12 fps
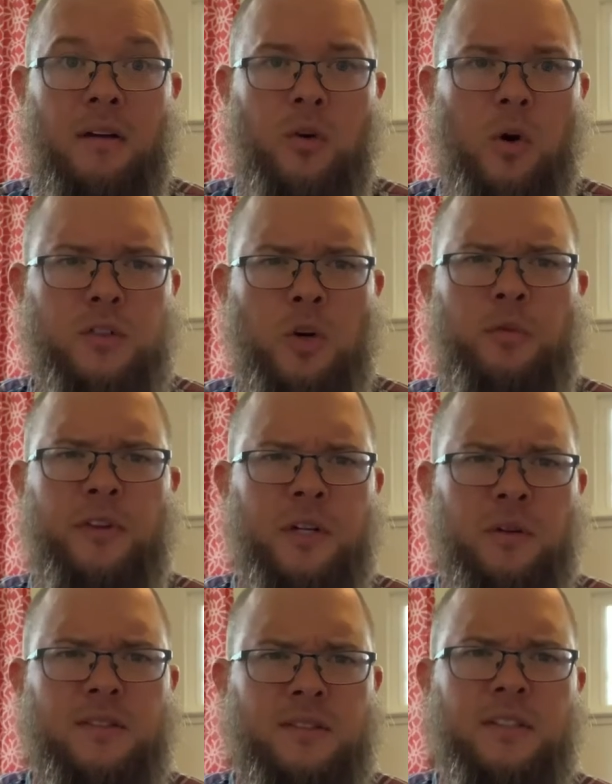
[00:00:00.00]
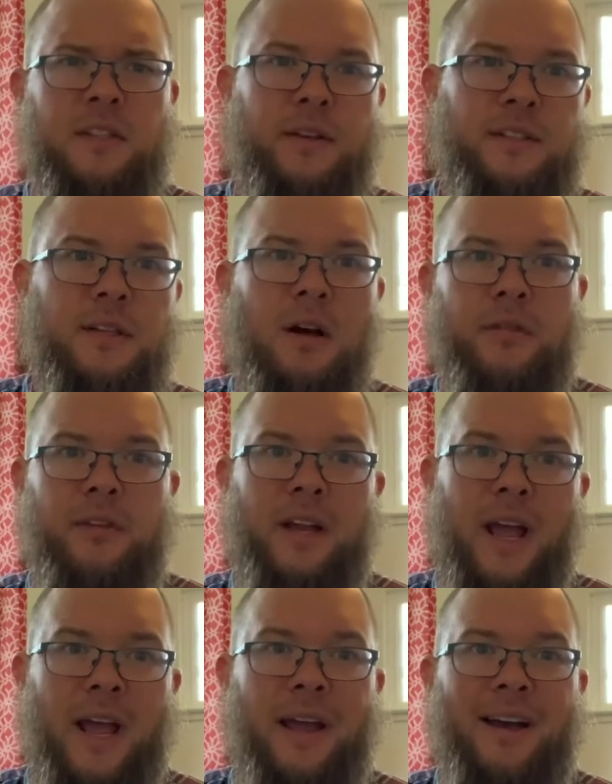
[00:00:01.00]
course, hopefully you're listening to the song of the
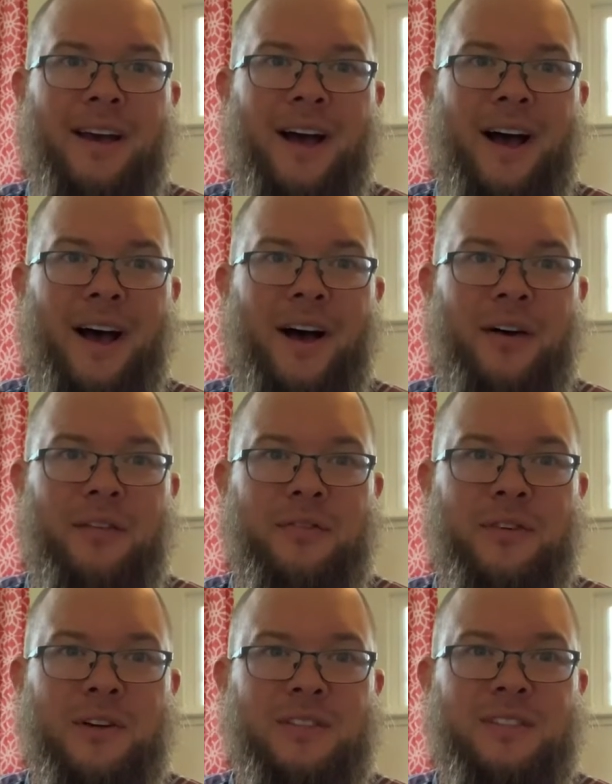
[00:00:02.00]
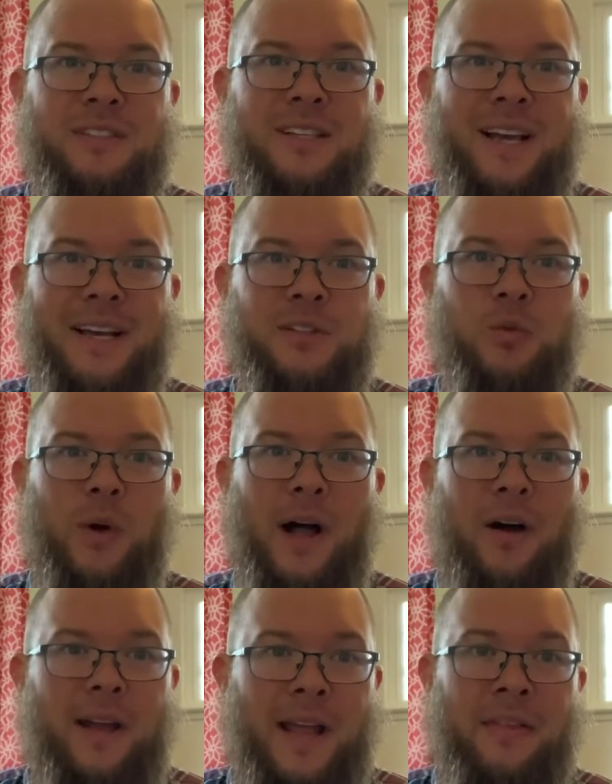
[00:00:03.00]
day first as
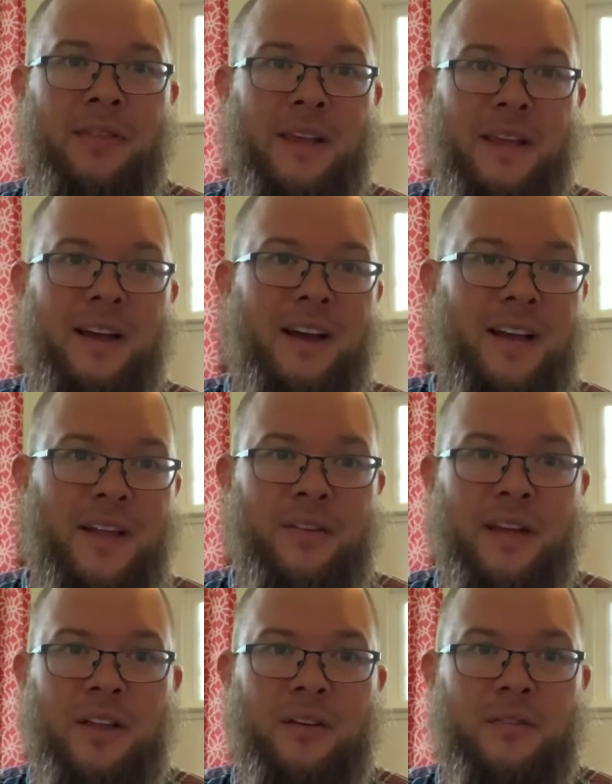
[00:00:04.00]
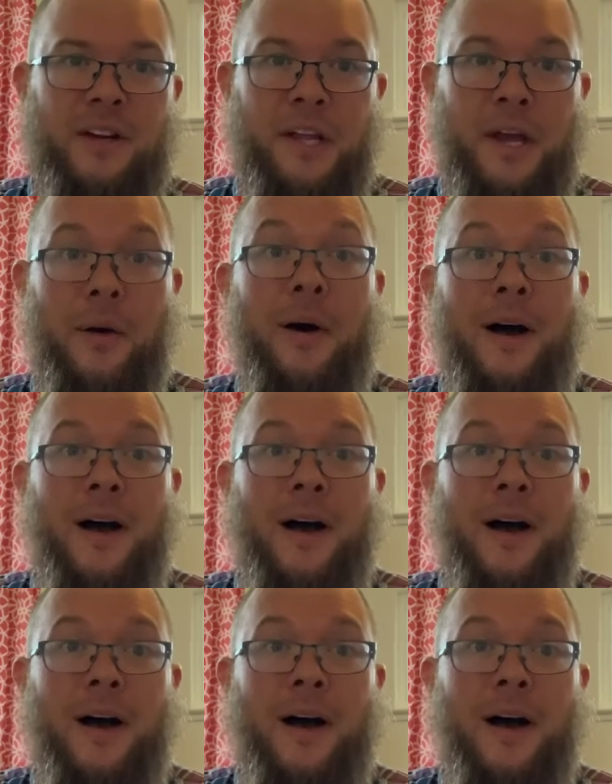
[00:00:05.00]
well in the other video.